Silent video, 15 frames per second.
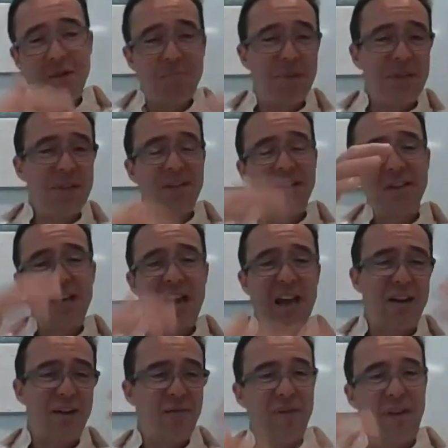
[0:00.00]
Businesses
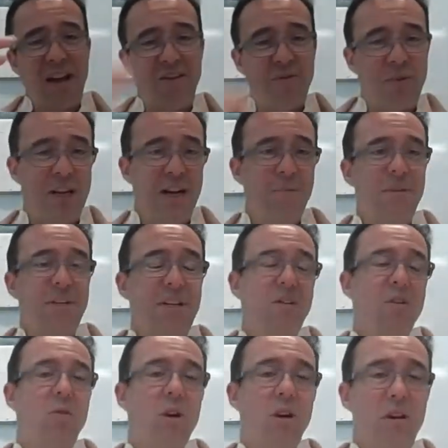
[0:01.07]
have have been up and down
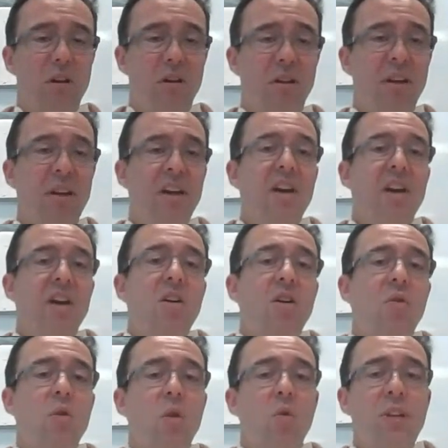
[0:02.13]
quite a lot.
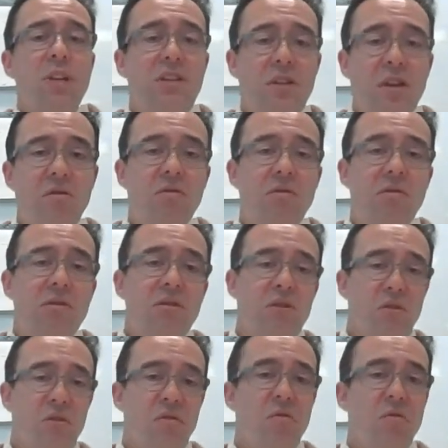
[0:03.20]
What we don't
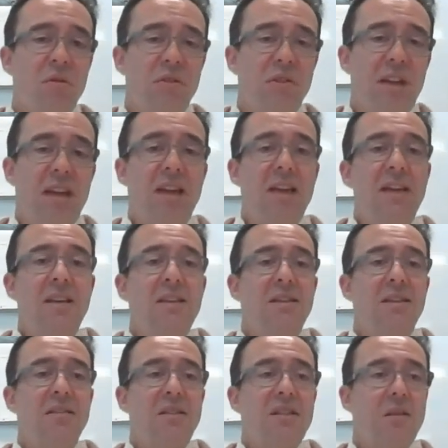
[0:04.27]
do
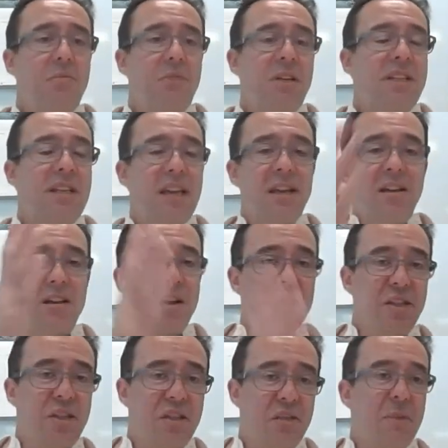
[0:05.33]
is simply take
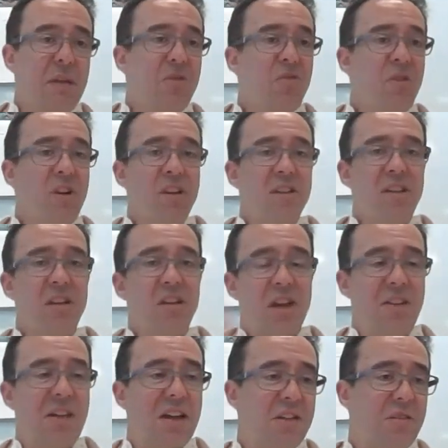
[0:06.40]
last year's metric, say,
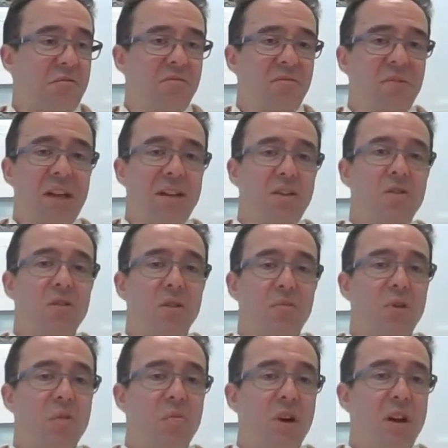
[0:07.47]
okay, that's that's not
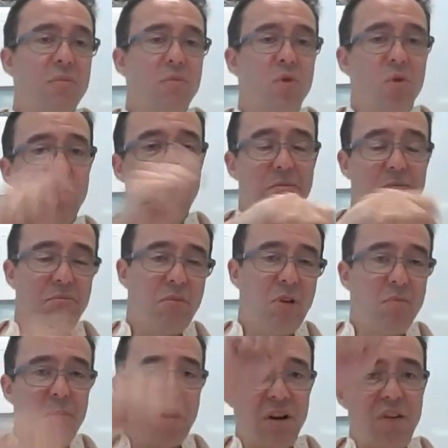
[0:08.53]
appropriate anymore. We'll
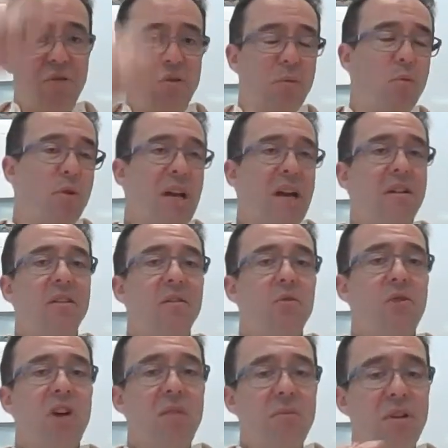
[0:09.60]
we'll mark you up or down.
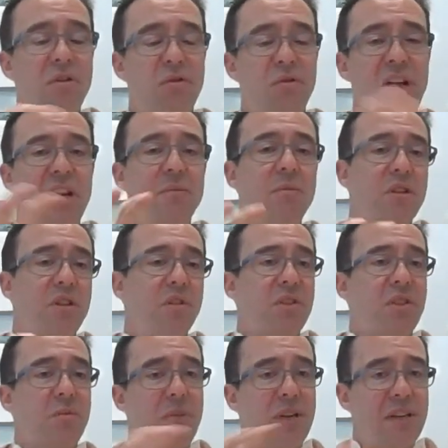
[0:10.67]
We're aiming for an element of
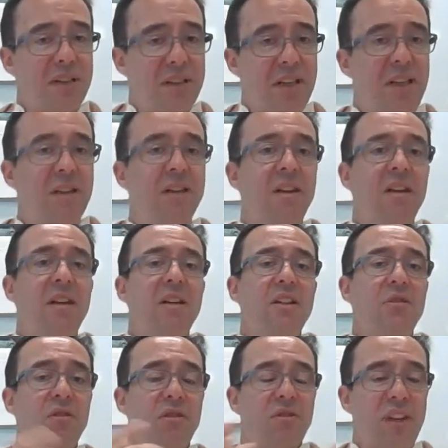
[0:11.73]
stability
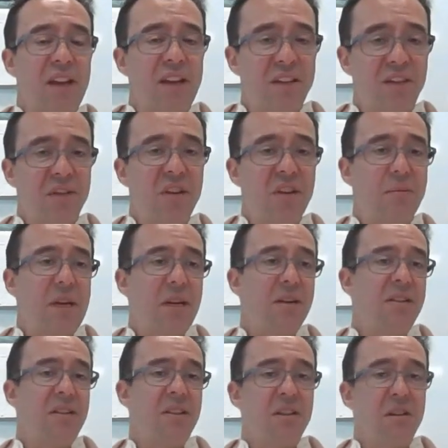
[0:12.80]
to reflect the
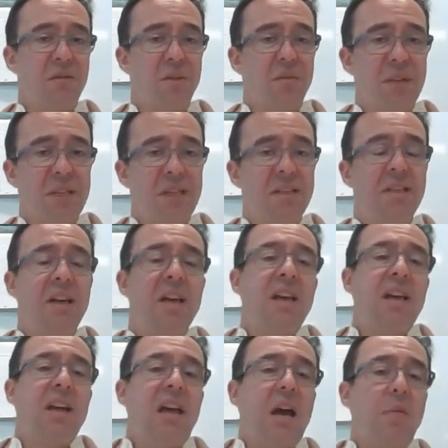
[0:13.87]
fundamental of the, of the business,
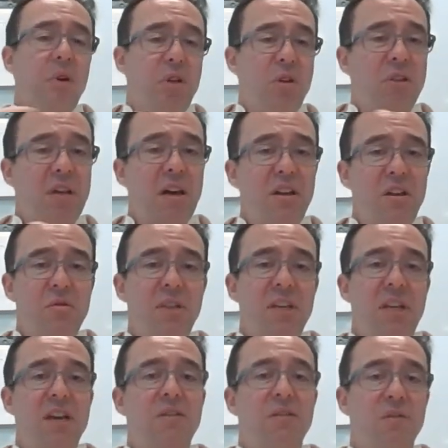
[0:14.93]
and we do that
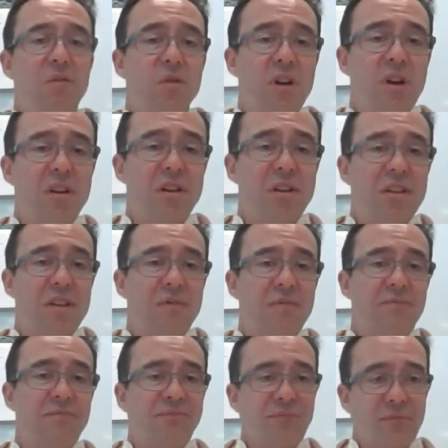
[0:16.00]
using our forecasts
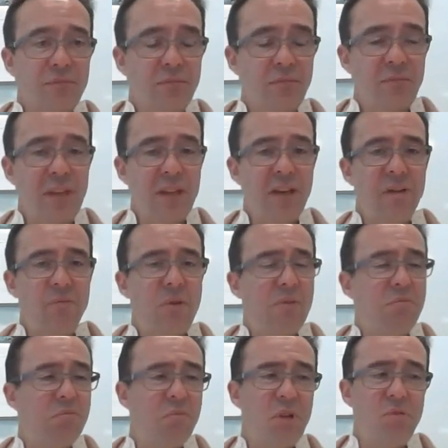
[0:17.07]
uh,
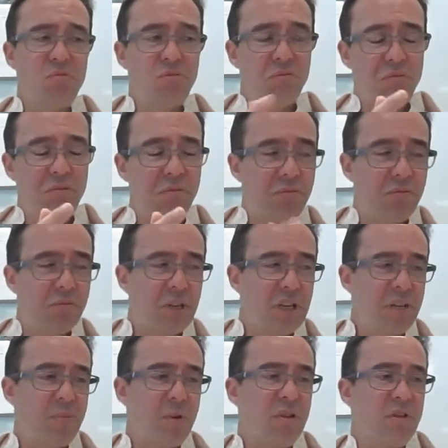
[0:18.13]
we we I
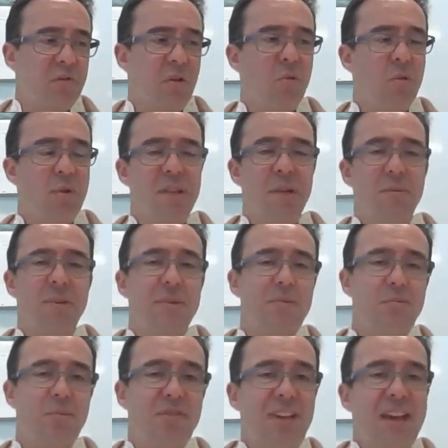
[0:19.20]
suppose I won't say
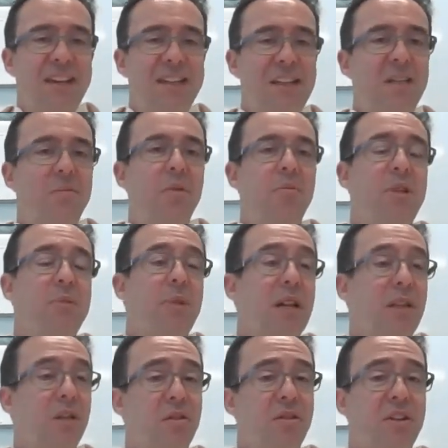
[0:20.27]
perfected, but we spent a
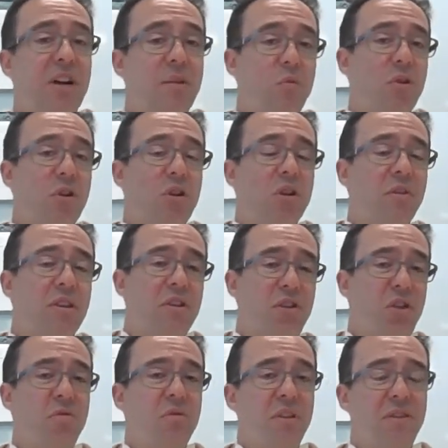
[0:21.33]
lot of time working on this
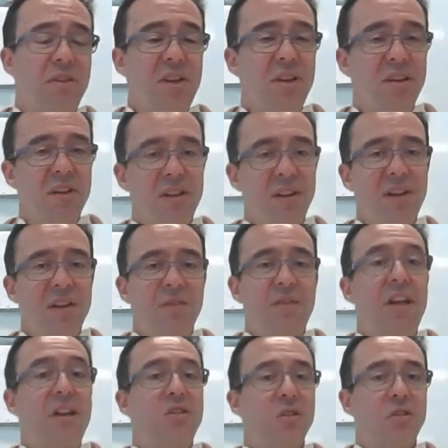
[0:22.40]
during the
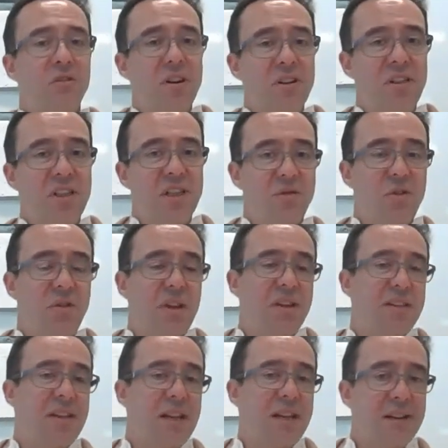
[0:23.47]
financial crisis of
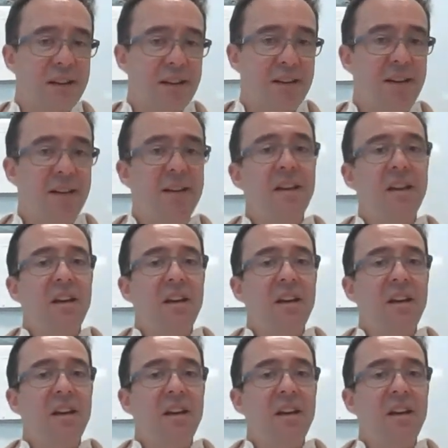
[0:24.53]
2008-9.